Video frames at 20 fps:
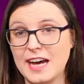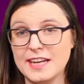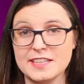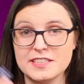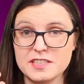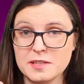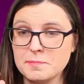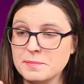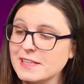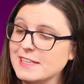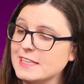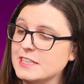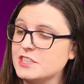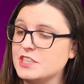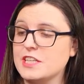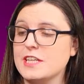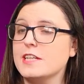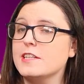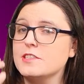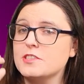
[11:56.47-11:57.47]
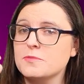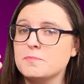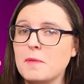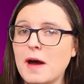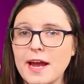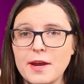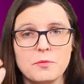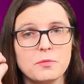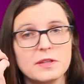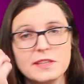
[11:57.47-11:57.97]
and it's completely changed
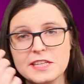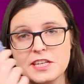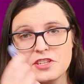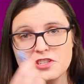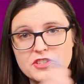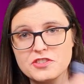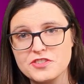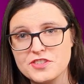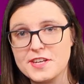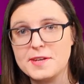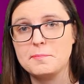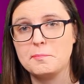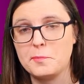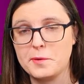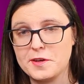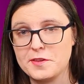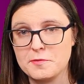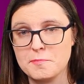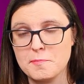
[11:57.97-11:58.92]
my relationship with